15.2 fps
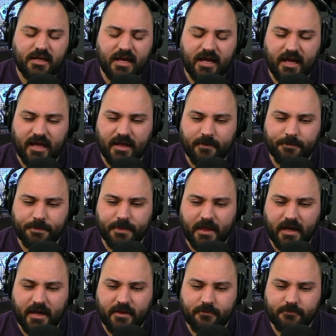Um,
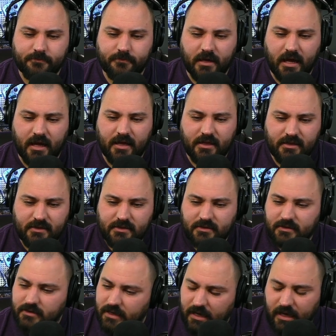I'm I
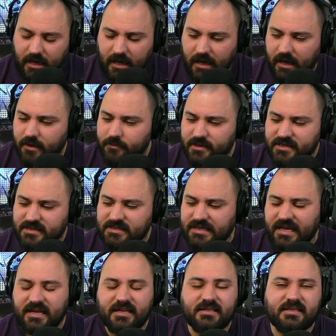uh, I'm
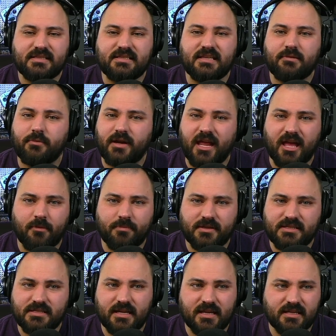excited to see what
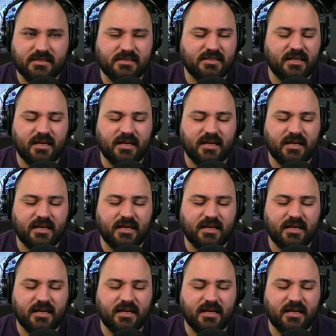happens next.